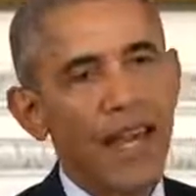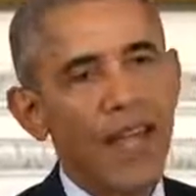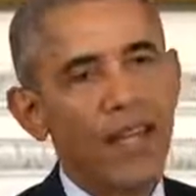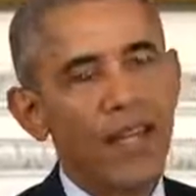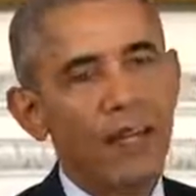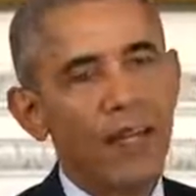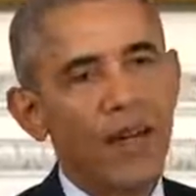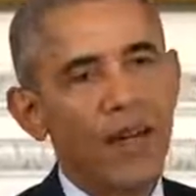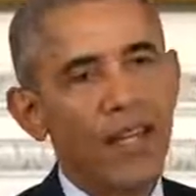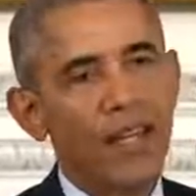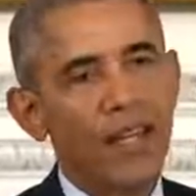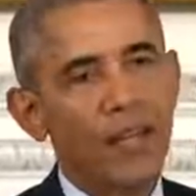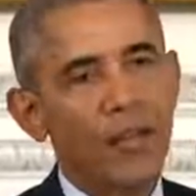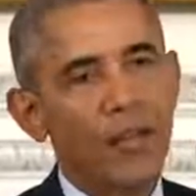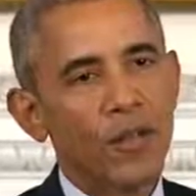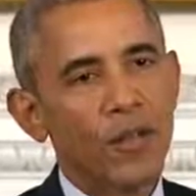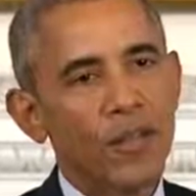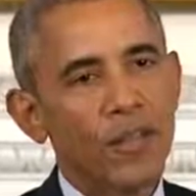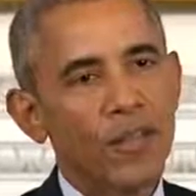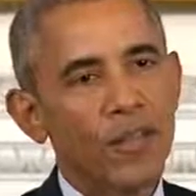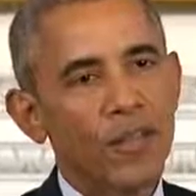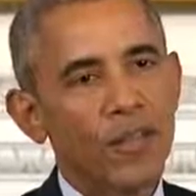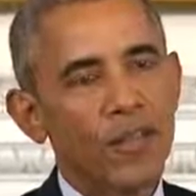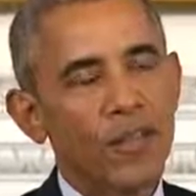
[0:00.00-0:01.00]
anybody
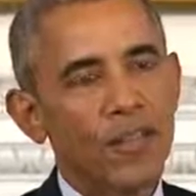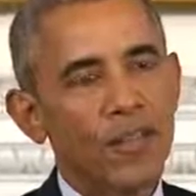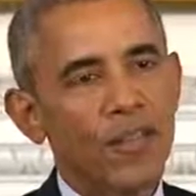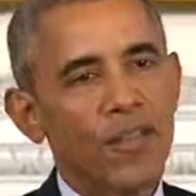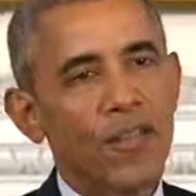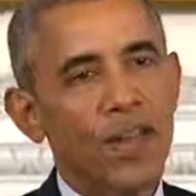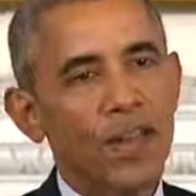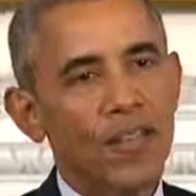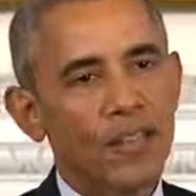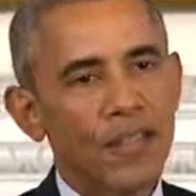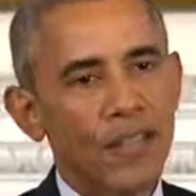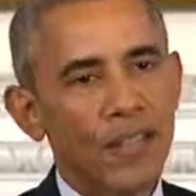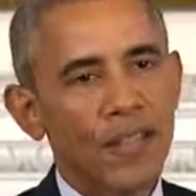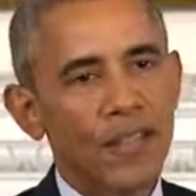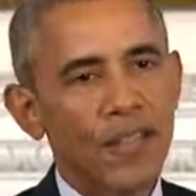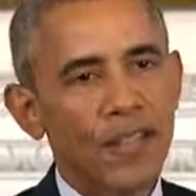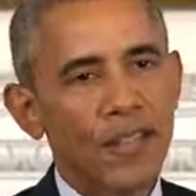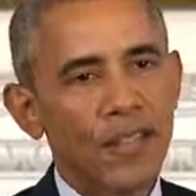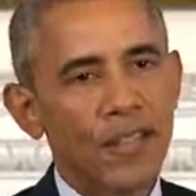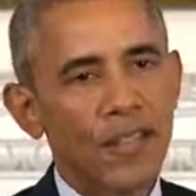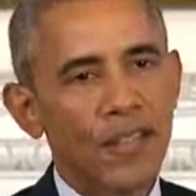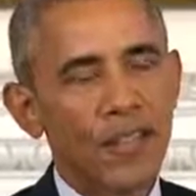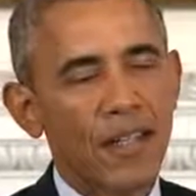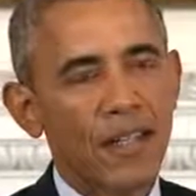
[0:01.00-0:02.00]
who is disgusted
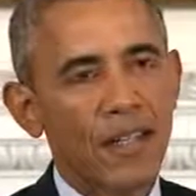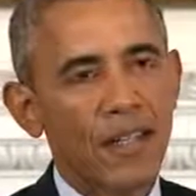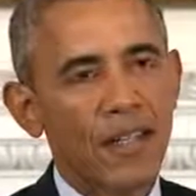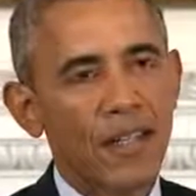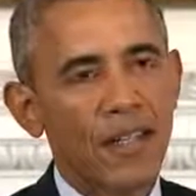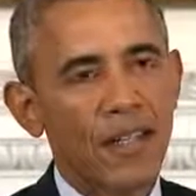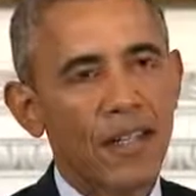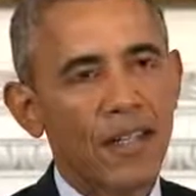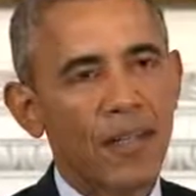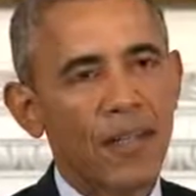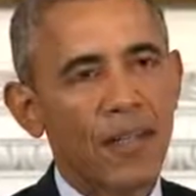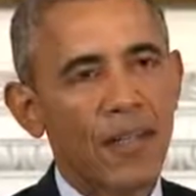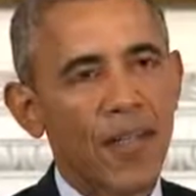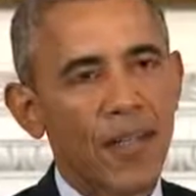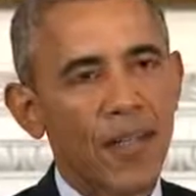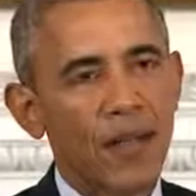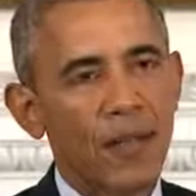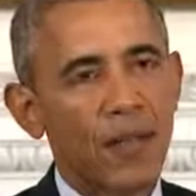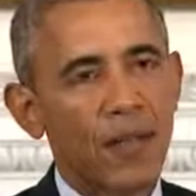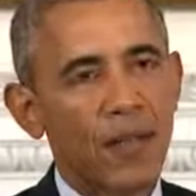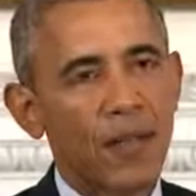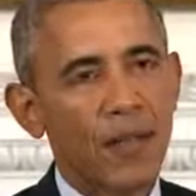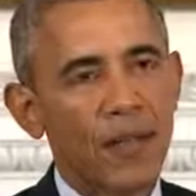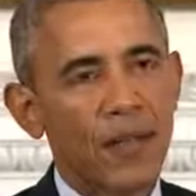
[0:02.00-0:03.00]
and fed
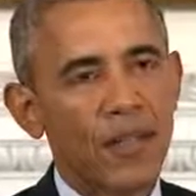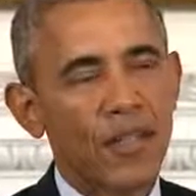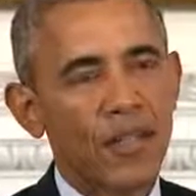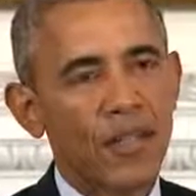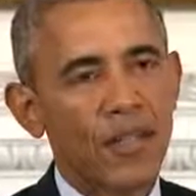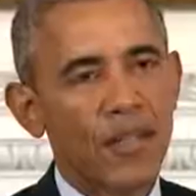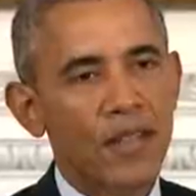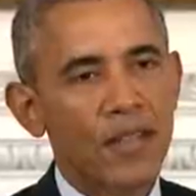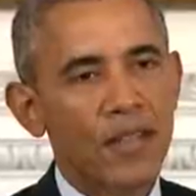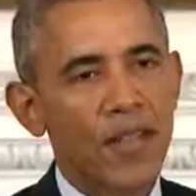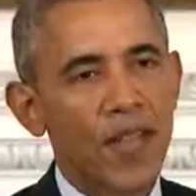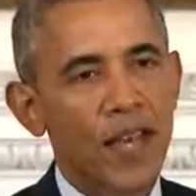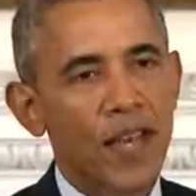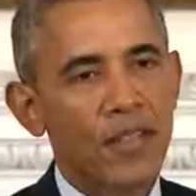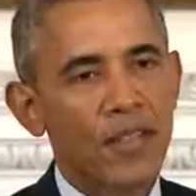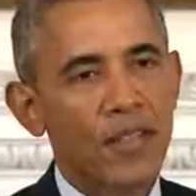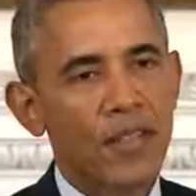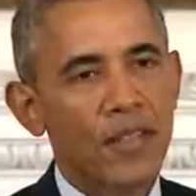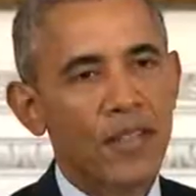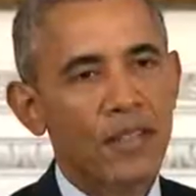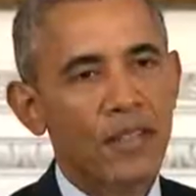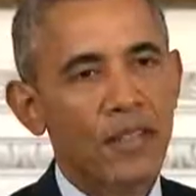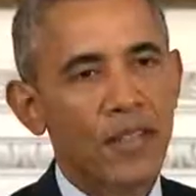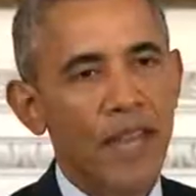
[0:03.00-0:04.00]
up with Mr.
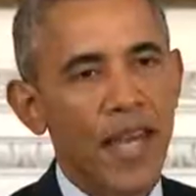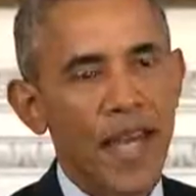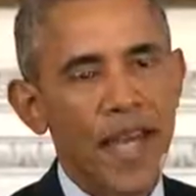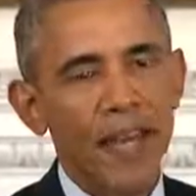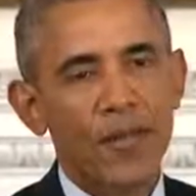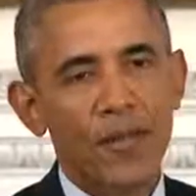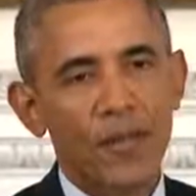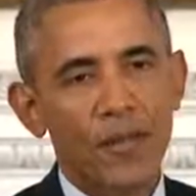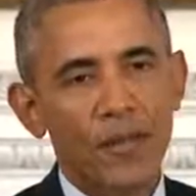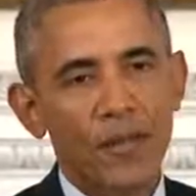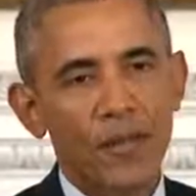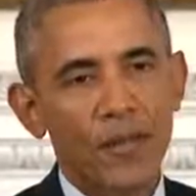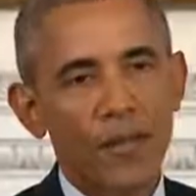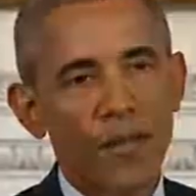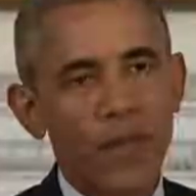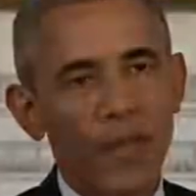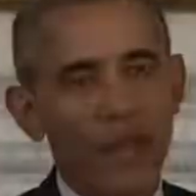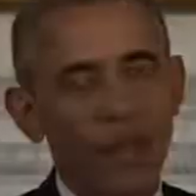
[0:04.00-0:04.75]
Assad's behavior.